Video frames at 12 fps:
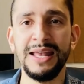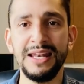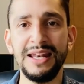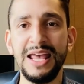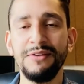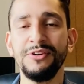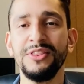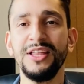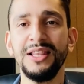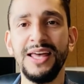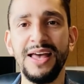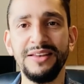
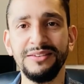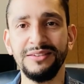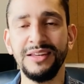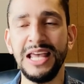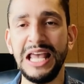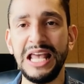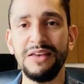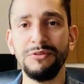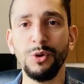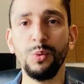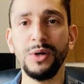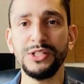Nevertheless, if
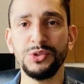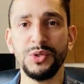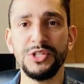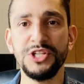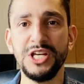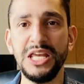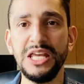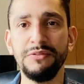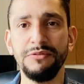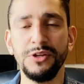you want to achieve